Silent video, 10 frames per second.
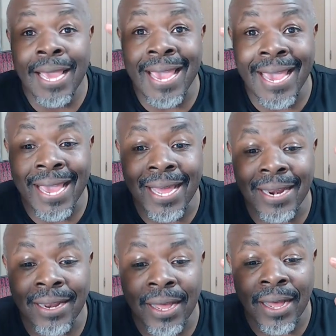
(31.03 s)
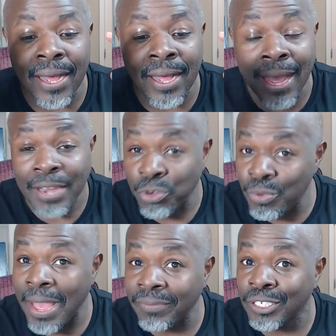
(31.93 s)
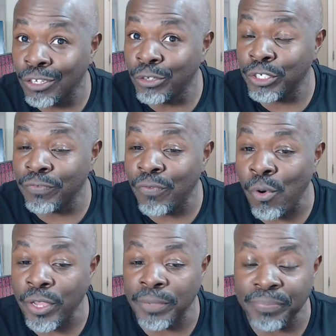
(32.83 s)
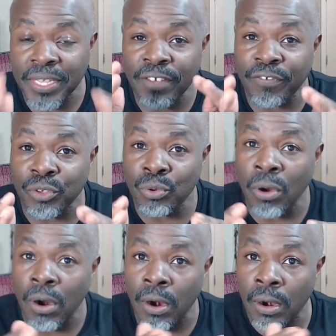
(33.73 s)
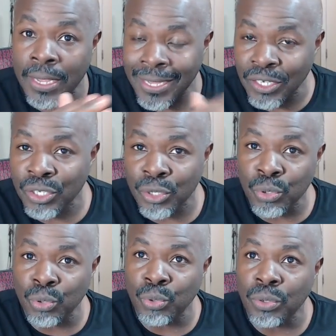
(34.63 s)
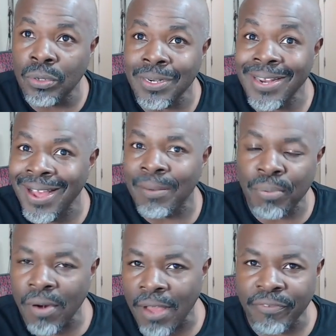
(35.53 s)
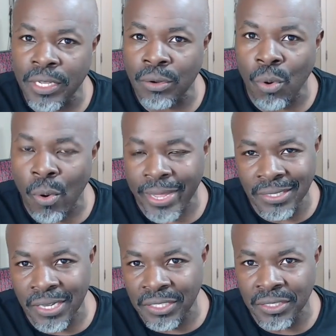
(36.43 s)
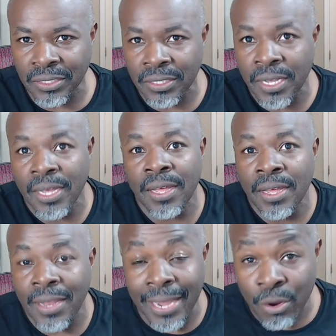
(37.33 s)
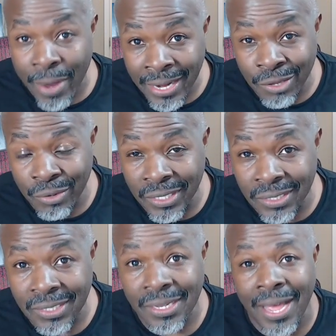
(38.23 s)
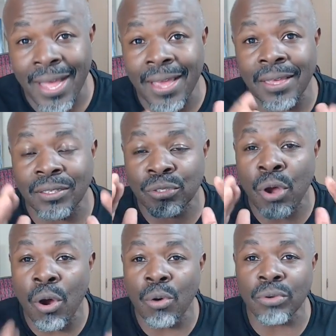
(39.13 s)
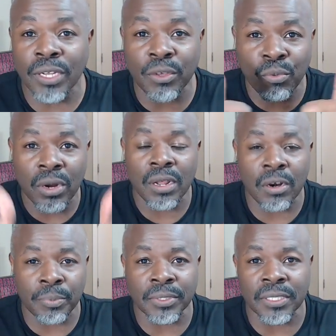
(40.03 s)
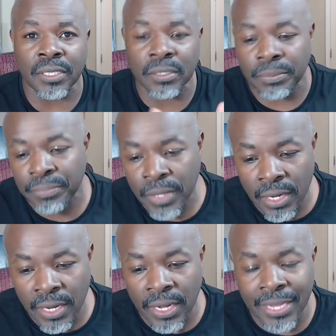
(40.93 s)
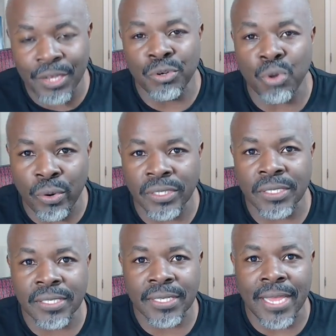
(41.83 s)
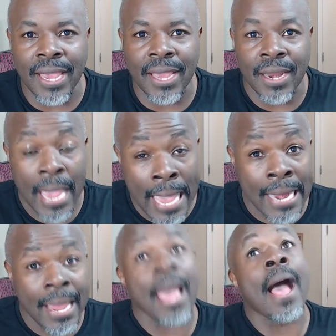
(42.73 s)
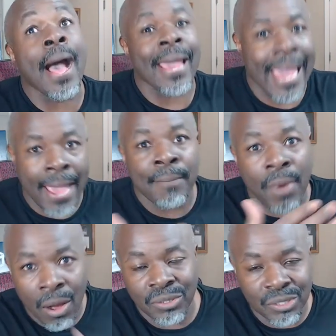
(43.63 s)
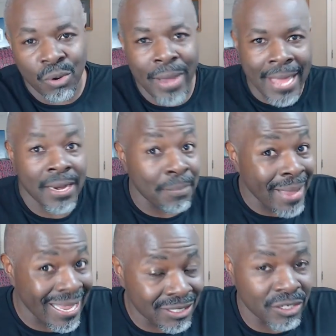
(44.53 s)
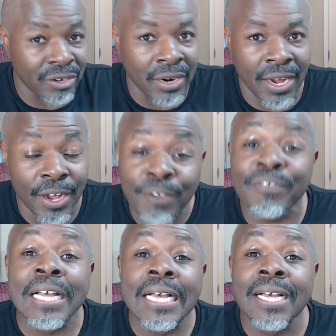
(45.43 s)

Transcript: and uh, I do have a solution for you. If you are into nonprofit organizations like credit unions, I totally 100% uh, endorse and, and I am also an ambassador of